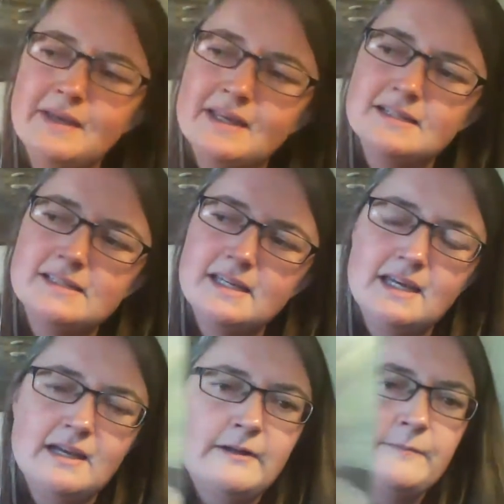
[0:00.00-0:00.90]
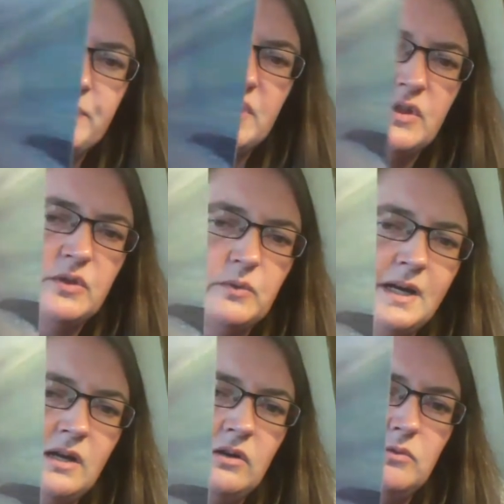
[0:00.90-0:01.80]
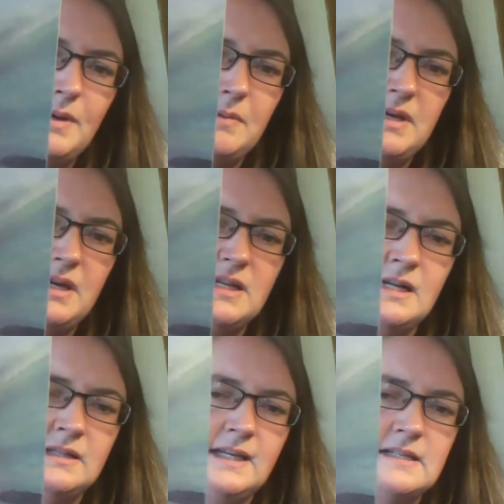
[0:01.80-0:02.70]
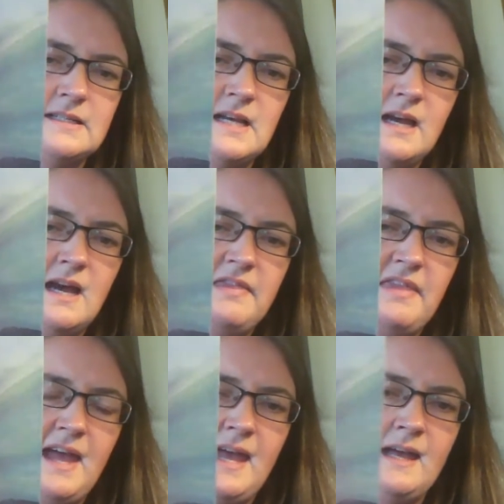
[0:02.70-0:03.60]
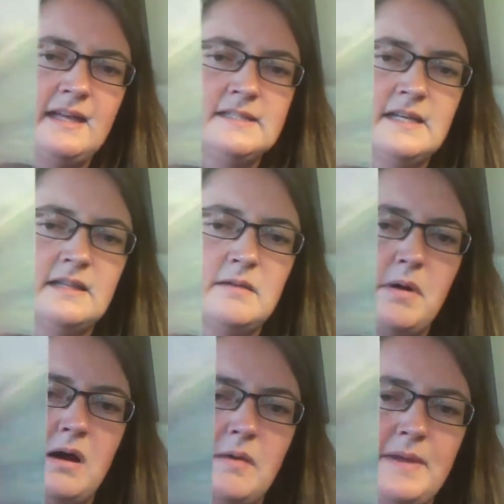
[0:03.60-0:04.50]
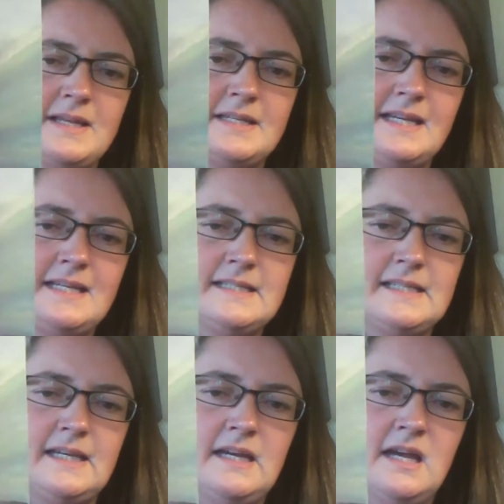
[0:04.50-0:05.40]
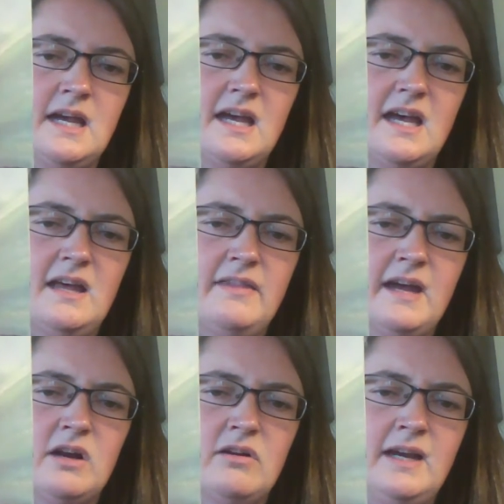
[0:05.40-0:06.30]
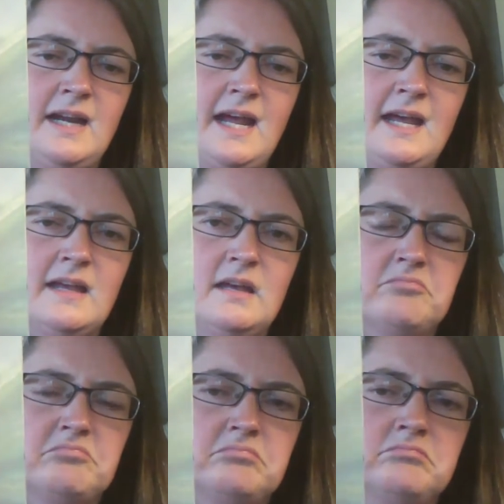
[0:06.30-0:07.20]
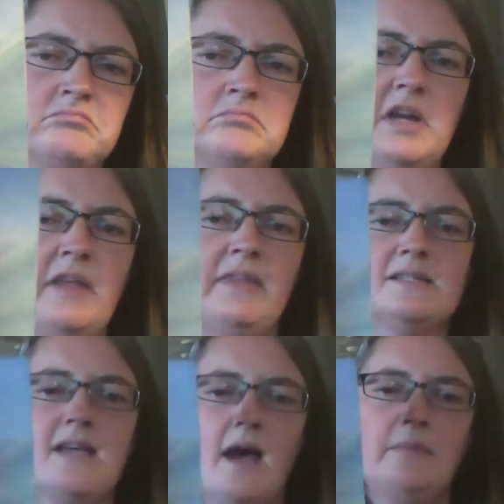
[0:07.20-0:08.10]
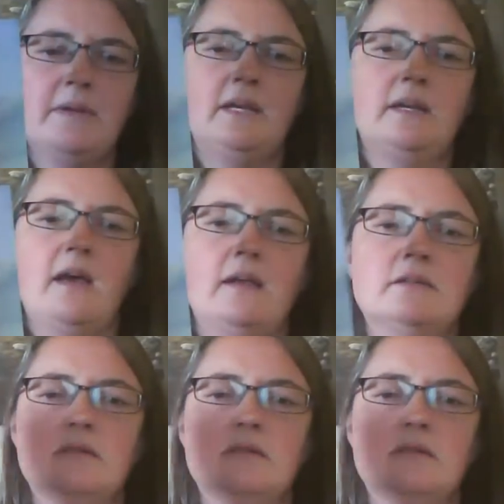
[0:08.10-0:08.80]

we can see the 3 new baby ducklings and the aunt and the mom and Daisy and that green egg. Nothing's happening yet.